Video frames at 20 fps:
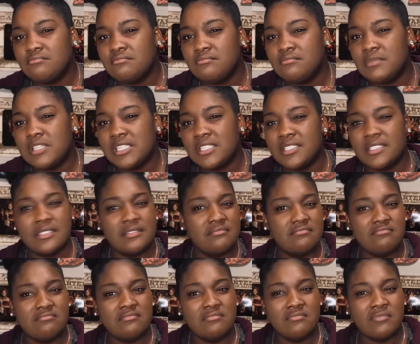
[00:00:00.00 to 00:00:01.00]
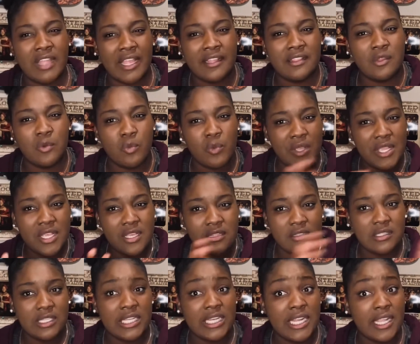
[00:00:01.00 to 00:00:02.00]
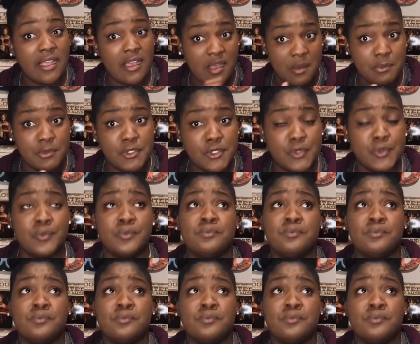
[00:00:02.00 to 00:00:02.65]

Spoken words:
this, like, the week leading up to,